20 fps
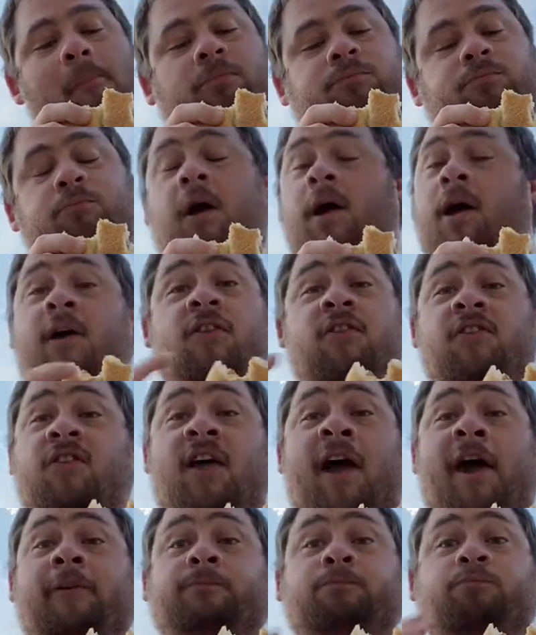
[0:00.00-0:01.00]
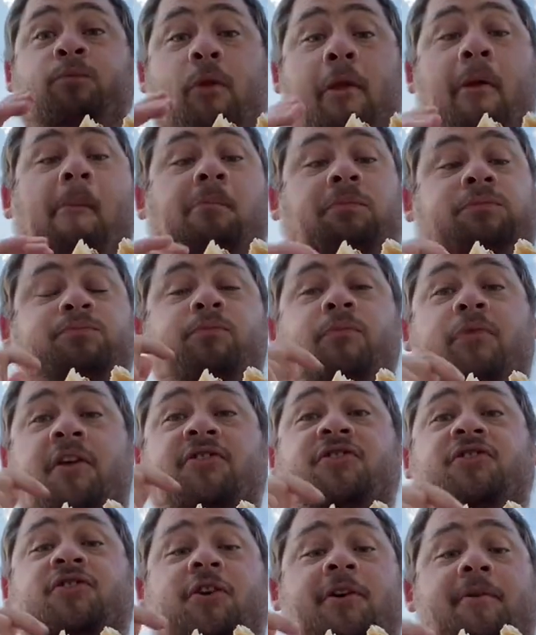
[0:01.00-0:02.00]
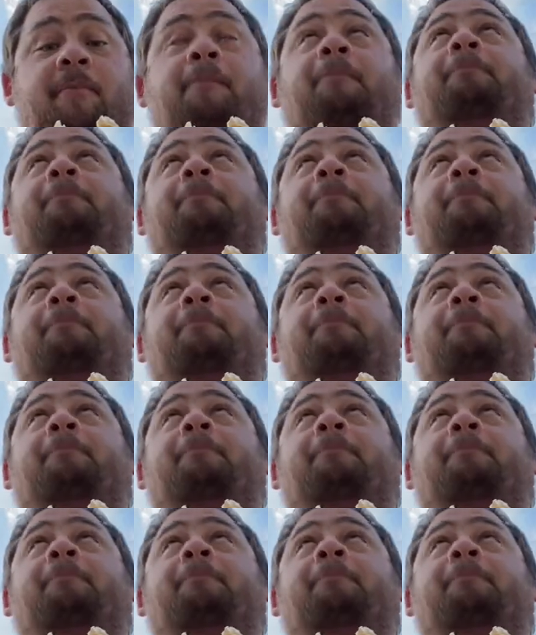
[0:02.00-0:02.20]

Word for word: But other than that, this is good.